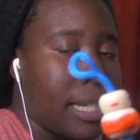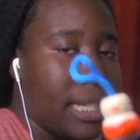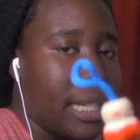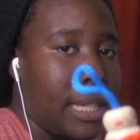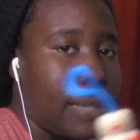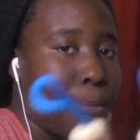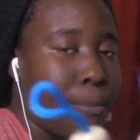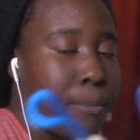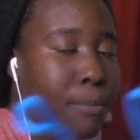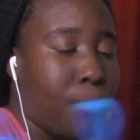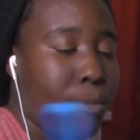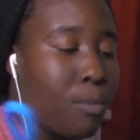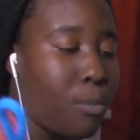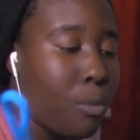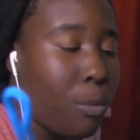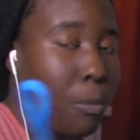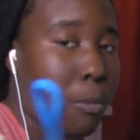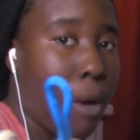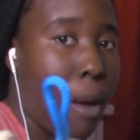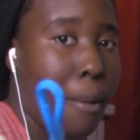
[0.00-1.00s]
He
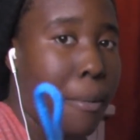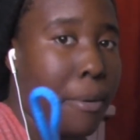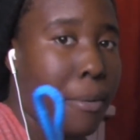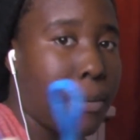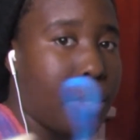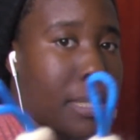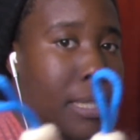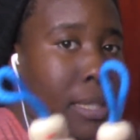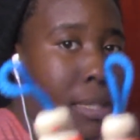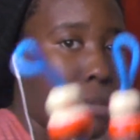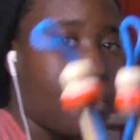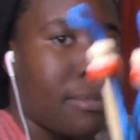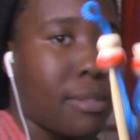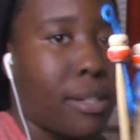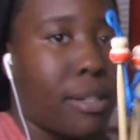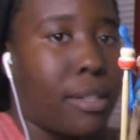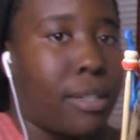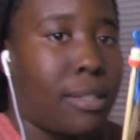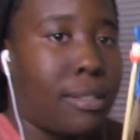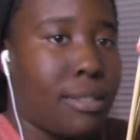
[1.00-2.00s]
probably was,
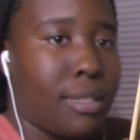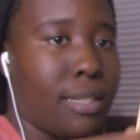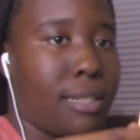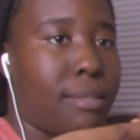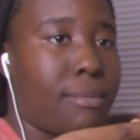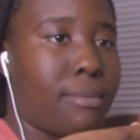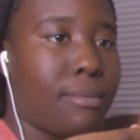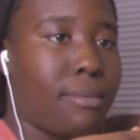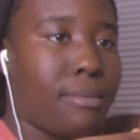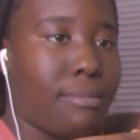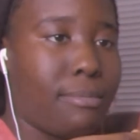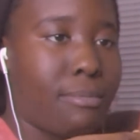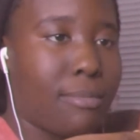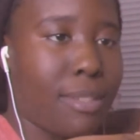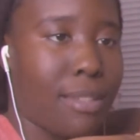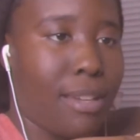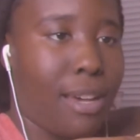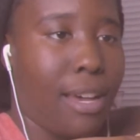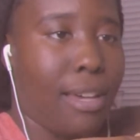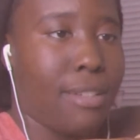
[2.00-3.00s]
sorry, it's like
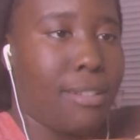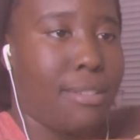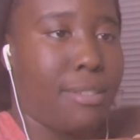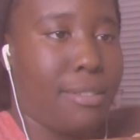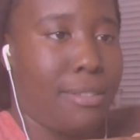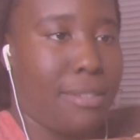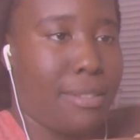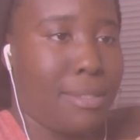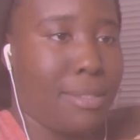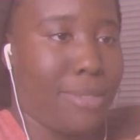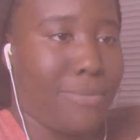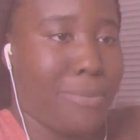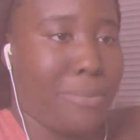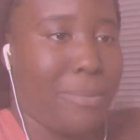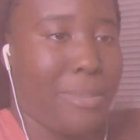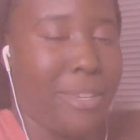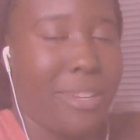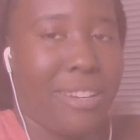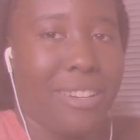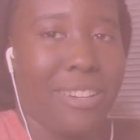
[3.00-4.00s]
cotton stuff up there